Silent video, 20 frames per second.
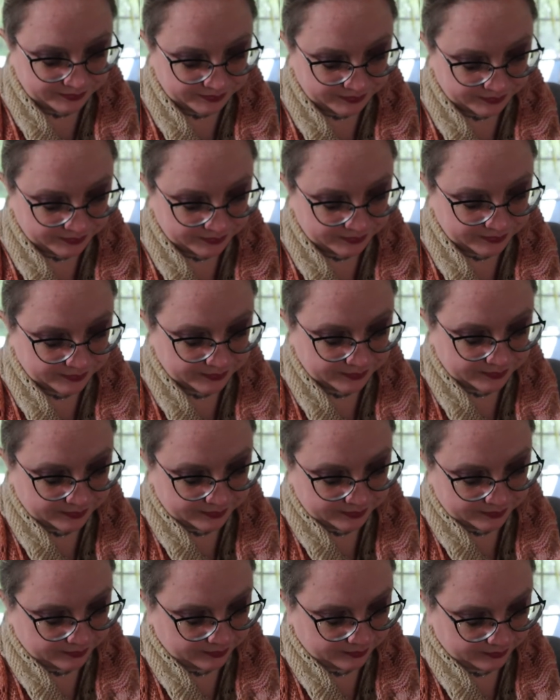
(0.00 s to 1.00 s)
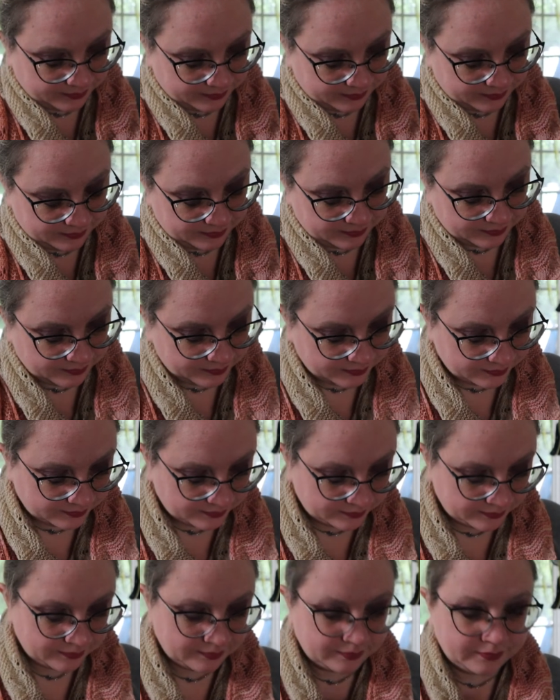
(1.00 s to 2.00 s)

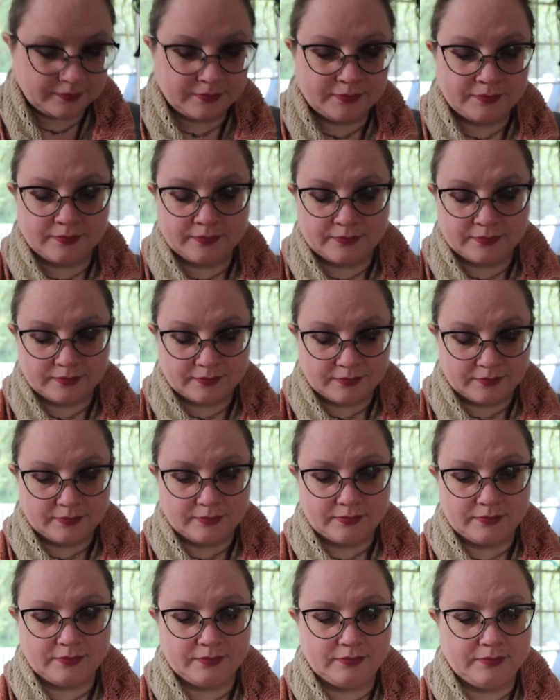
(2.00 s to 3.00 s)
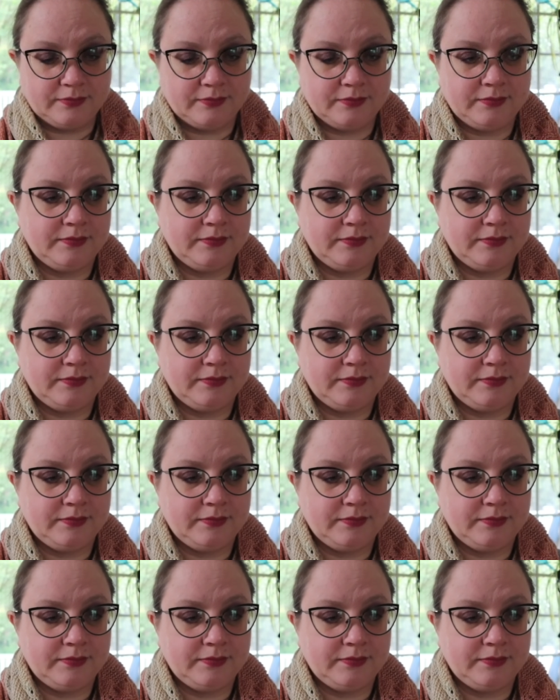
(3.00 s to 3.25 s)
Nothing is said.